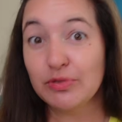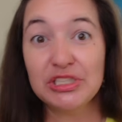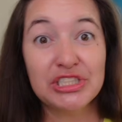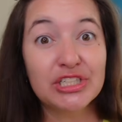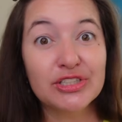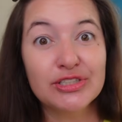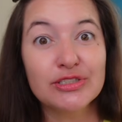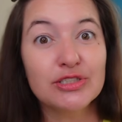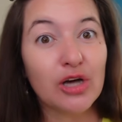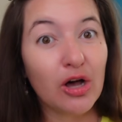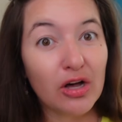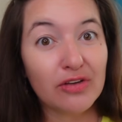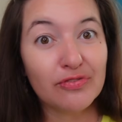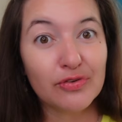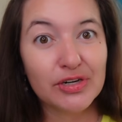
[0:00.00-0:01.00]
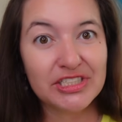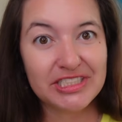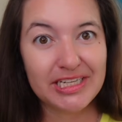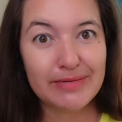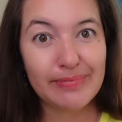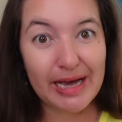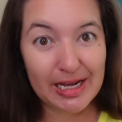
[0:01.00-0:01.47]
which includes all
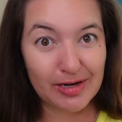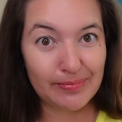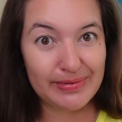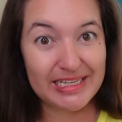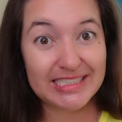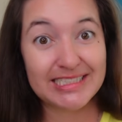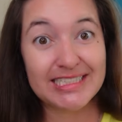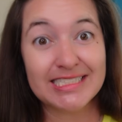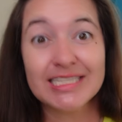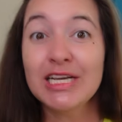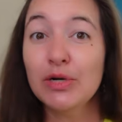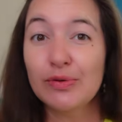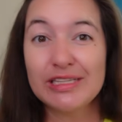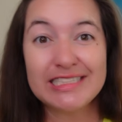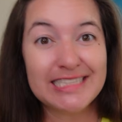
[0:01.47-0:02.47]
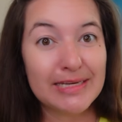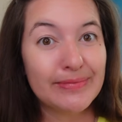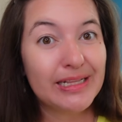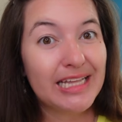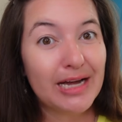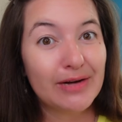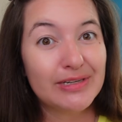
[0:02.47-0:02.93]
14 pattern pieces with seam
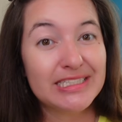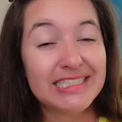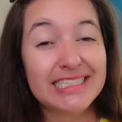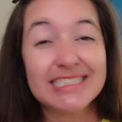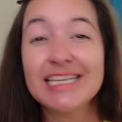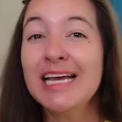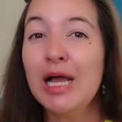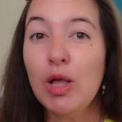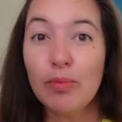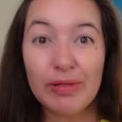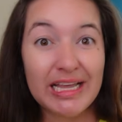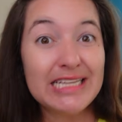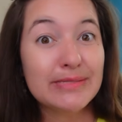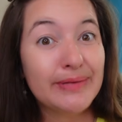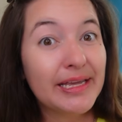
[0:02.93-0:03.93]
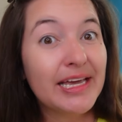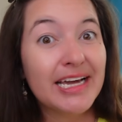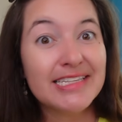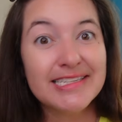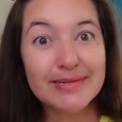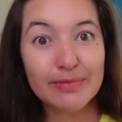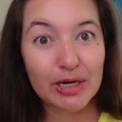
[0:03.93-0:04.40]
allowances, placement
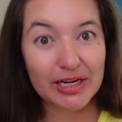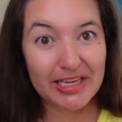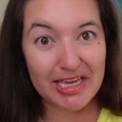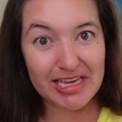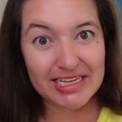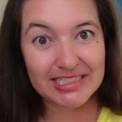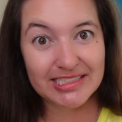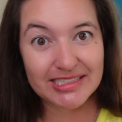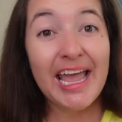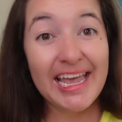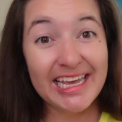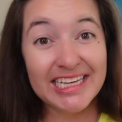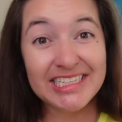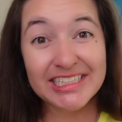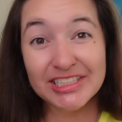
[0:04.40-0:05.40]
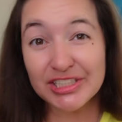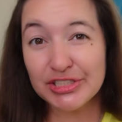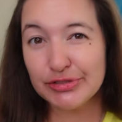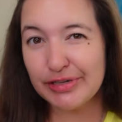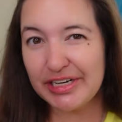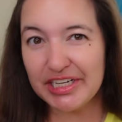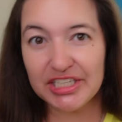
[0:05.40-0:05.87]
guides and markings, and
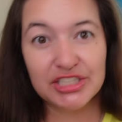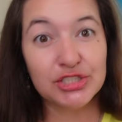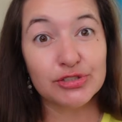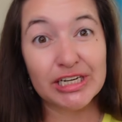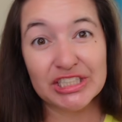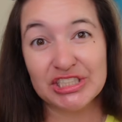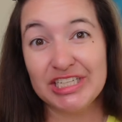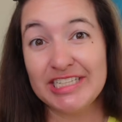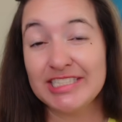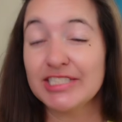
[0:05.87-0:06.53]
illustrated instructions